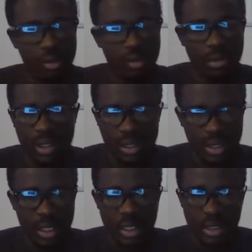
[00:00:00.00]
No man is
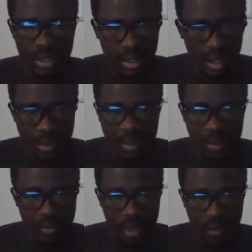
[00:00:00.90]
an island. I
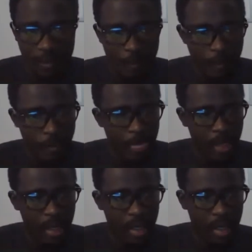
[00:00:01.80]
believe that.
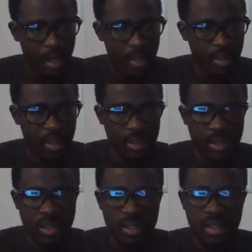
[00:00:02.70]

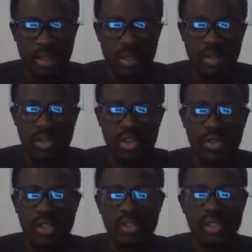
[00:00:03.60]
There's this
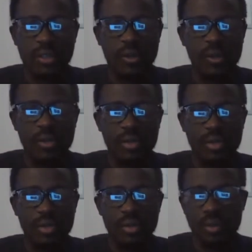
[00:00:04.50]
strength that
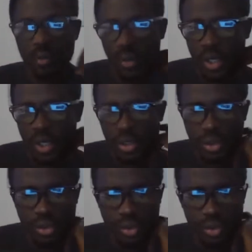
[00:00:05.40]
comes when
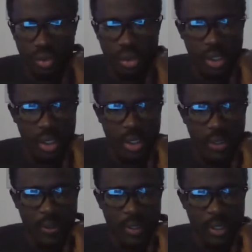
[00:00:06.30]
you
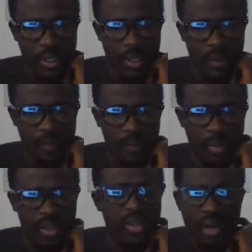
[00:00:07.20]

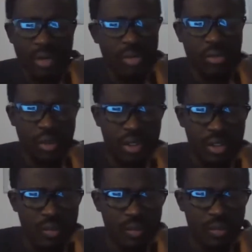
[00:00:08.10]
interact with your
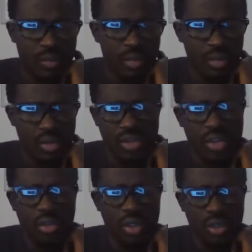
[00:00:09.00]
friends. You do
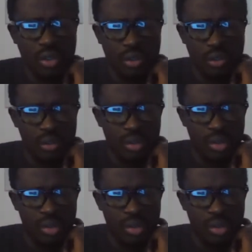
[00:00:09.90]
not know it all.